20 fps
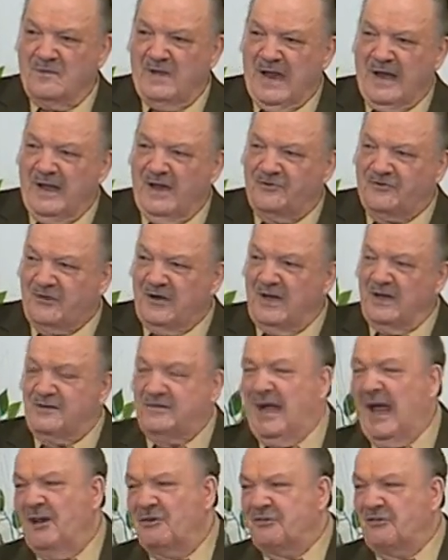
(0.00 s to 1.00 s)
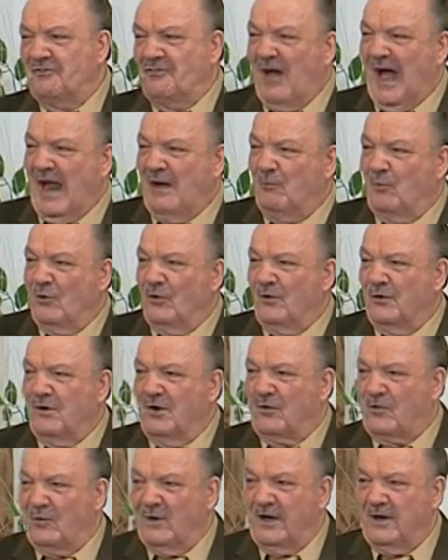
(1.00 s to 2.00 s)
And it's an intensified word in
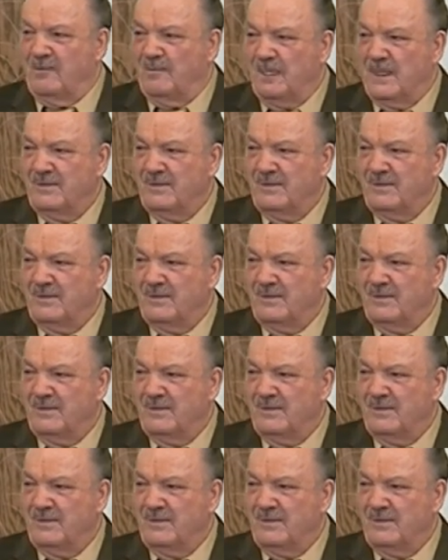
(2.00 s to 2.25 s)
the Greek.